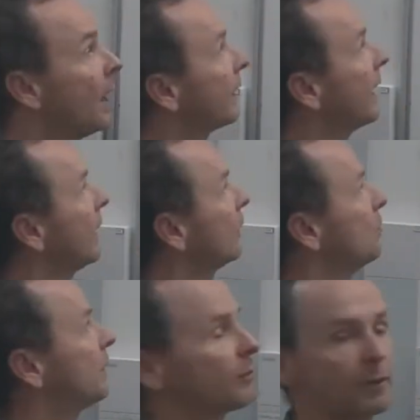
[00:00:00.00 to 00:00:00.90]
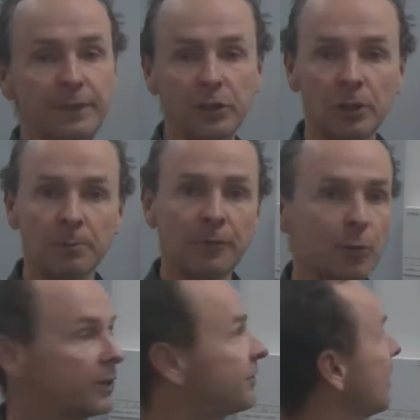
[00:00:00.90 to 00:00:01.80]
Okay, a little bit of revision before
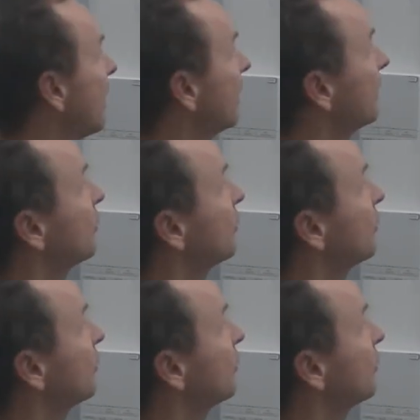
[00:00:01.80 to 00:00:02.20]
we start.